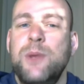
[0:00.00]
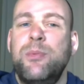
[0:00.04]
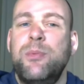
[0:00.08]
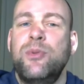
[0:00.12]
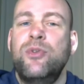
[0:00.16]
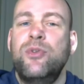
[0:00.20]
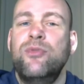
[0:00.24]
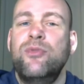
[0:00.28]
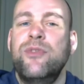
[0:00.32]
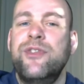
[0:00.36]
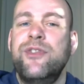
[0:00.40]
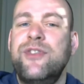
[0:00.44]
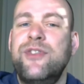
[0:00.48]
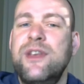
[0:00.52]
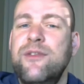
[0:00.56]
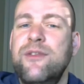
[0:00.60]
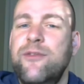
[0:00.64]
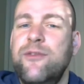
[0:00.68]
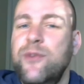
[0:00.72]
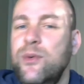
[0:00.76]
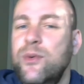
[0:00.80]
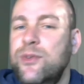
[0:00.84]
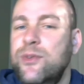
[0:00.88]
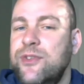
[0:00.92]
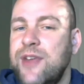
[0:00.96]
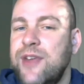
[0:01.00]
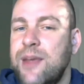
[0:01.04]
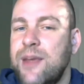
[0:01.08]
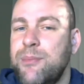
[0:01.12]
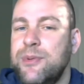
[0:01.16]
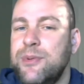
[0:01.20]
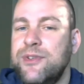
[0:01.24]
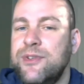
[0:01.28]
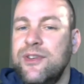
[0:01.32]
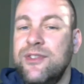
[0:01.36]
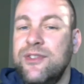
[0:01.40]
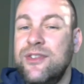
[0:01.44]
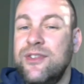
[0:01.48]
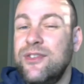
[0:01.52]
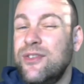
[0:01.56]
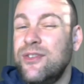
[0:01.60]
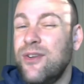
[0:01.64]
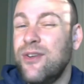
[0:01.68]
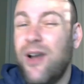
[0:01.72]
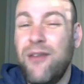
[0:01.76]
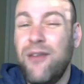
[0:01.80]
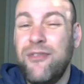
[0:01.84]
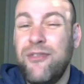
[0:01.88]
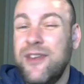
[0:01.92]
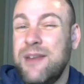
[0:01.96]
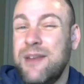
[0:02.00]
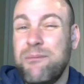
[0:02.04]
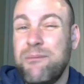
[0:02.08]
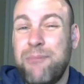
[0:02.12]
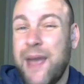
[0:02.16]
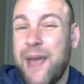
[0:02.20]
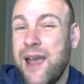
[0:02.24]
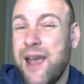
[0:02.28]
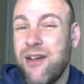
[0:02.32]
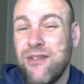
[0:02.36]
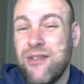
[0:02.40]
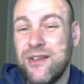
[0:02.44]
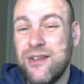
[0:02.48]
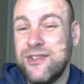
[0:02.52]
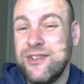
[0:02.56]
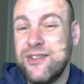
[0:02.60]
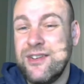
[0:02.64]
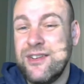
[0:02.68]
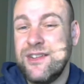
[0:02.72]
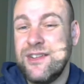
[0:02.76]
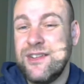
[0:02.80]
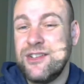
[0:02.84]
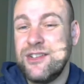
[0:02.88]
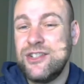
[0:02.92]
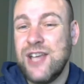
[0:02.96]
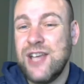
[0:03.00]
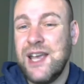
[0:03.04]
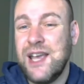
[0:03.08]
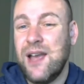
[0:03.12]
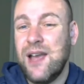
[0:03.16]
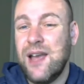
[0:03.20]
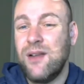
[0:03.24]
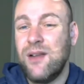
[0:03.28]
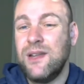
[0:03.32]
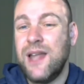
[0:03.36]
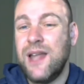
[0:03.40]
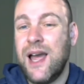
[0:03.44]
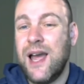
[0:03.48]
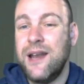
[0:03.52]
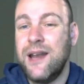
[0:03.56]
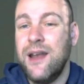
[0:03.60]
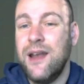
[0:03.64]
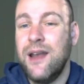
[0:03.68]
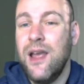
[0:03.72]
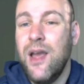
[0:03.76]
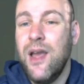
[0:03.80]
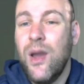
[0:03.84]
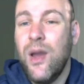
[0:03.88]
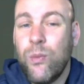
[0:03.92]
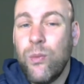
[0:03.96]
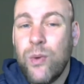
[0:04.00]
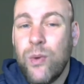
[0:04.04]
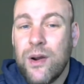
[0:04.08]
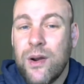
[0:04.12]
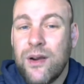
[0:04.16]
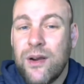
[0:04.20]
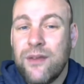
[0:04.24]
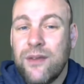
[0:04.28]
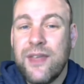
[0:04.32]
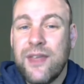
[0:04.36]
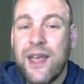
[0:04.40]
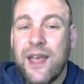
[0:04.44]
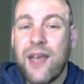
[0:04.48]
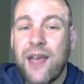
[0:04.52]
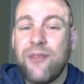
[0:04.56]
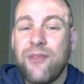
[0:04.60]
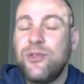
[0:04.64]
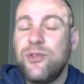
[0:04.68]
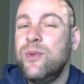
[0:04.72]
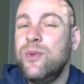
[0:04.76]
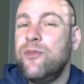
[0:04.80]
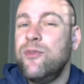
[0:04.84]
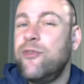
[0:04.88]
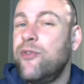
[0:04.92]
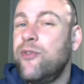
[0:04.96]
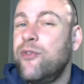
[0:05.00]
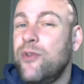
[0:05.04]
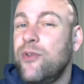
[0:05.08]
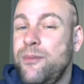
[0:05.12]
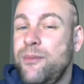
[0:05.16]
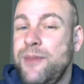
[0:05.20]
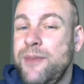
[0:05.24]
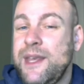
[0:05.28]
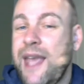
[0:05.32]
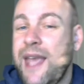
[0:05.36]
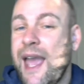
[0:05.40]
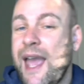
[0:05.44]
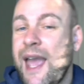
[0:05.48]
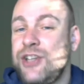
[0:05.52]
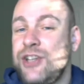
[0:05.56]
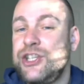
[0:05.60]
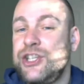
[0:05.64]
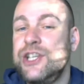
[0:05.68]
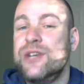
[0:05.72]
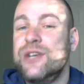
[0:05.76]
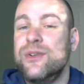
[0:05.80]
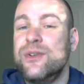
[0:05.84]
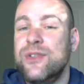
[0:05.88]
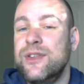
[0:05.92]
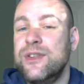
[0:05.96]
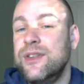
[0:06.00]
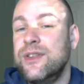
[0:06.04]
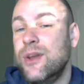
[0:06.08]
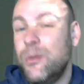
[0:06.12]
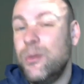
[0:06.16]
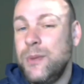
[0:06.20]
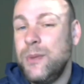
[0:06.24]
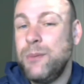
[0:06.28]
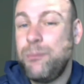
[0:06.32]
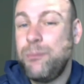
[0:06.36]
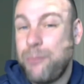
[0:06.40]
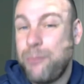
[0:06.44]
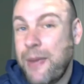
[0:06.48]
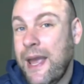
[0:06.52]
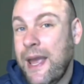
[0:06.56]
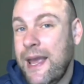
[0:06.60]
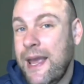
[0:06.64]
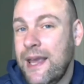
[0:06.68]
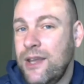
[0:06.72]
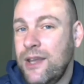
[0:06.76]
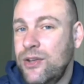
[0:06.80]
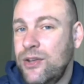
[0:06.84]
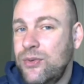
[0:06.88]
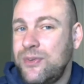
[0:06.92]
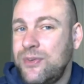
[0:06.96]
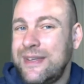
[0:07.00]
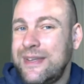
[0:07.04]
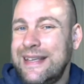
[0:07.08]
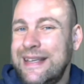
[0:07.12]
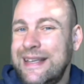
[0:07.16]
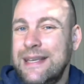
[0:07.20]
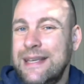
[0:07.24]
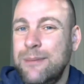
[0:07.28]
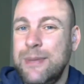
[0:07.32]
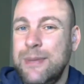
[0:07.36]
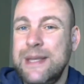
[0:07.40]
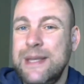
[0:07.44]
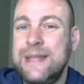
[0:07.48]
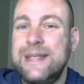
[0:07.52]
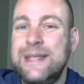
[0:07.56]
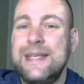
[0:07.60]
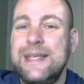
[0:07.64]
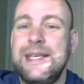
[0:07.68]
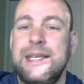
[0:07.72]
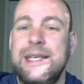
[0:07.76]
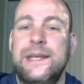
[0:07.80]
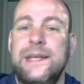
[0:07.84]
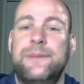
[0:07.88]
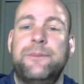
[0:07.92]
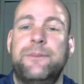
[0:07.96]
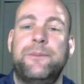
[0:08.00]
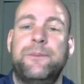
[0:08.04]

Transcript: who receive food stamp assistance are often embarrassed at the checkout line where they have to inform the cashier that they'll be paying using EBT.